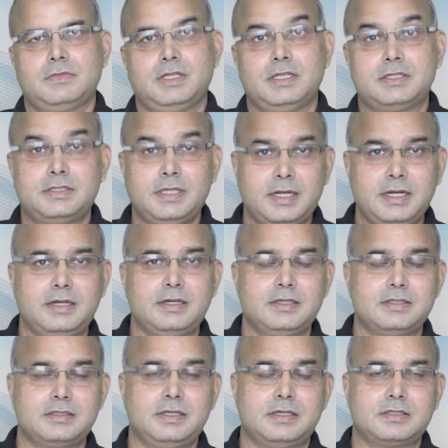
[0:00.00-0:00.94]
The second
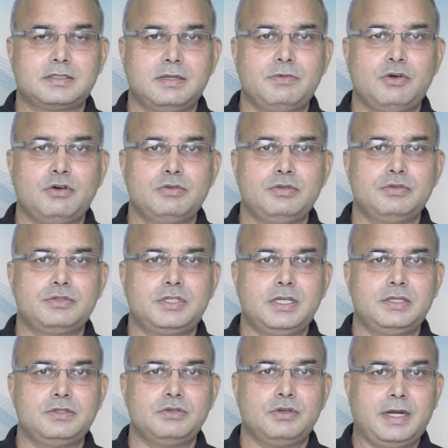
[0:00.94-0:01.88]
is that somehow you
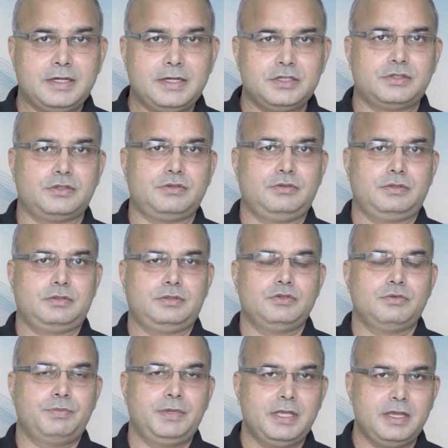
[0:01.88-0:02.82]
change your attitude,
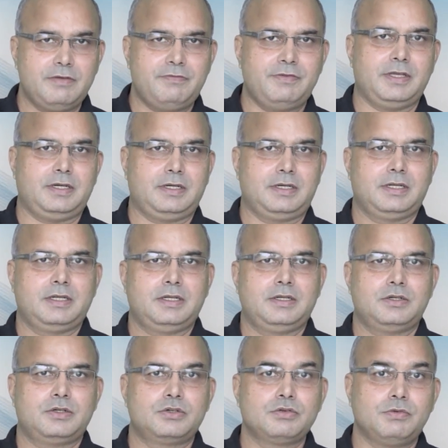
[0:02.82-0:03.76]
your behavior
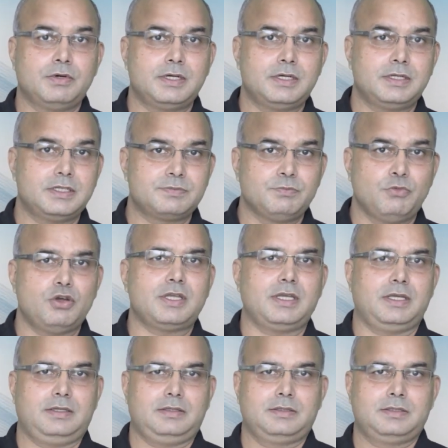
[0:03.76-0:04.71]
toward
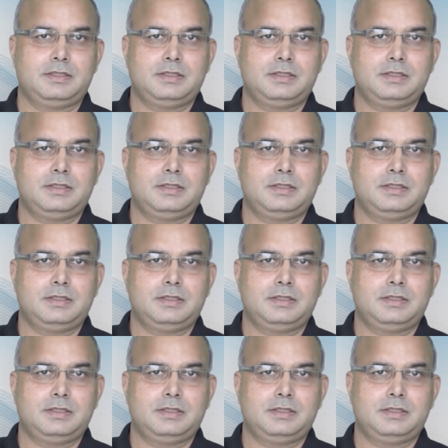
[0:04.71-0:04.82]
smoking.